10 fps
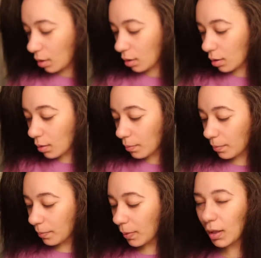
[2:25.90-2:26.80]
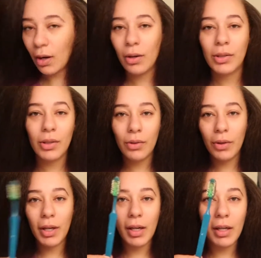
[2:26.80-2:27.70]
Um, and also,
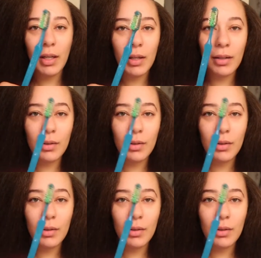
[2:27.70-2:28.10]
you're going to need a